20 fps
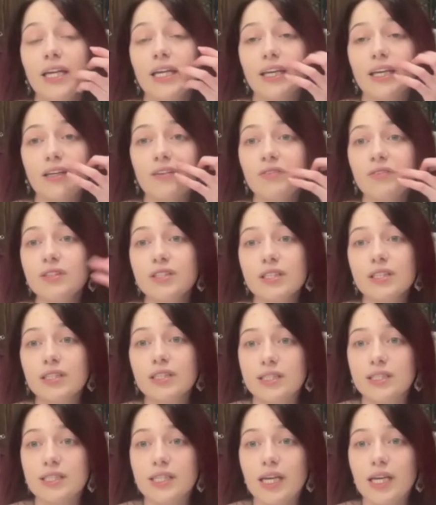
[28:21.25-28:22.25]
even to
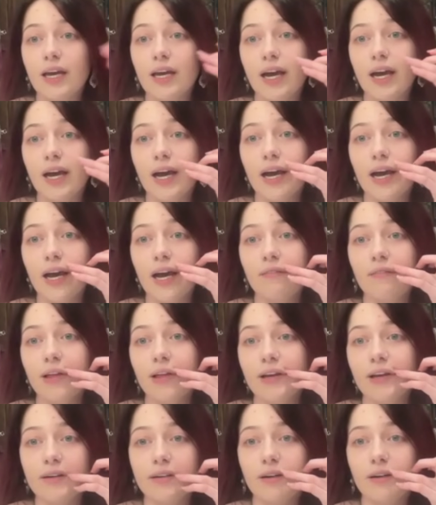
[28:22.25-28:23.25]
this day, I have
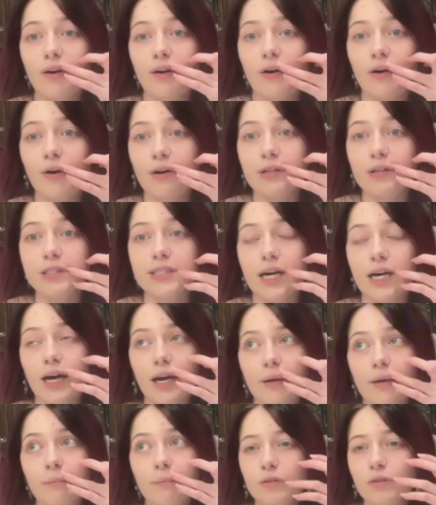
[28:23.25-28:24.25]
like a hard time